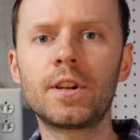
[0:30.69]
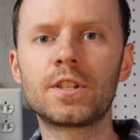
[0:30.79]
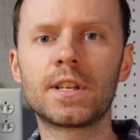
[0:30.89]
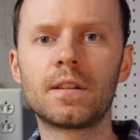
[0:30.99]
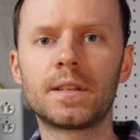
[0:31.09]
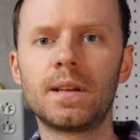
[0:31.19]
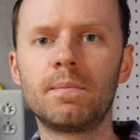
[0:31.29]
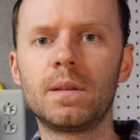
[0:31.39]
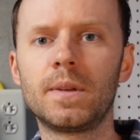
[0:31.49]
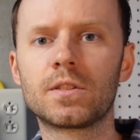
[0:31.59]
reached out to
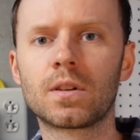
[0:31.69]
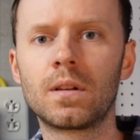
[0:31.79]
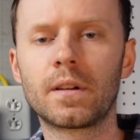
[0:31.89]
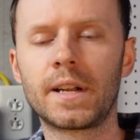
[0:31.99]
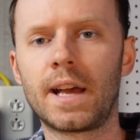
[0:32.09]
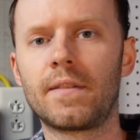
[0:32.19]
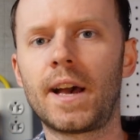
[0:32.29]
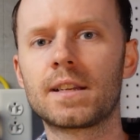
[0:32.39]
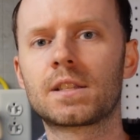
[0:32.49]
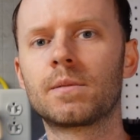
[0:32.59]
MPP Solar and I have
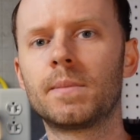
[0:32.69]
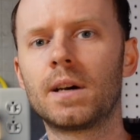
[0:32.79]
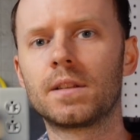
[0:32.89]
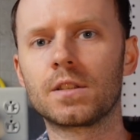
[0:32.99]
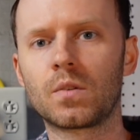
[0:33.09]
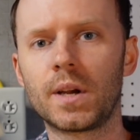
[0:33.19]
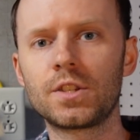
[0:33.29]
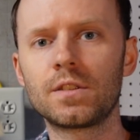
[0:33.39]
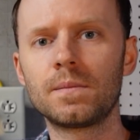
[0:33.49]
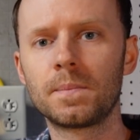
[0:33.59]
asked them about this
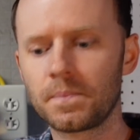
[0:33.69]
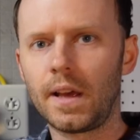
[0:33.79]
question.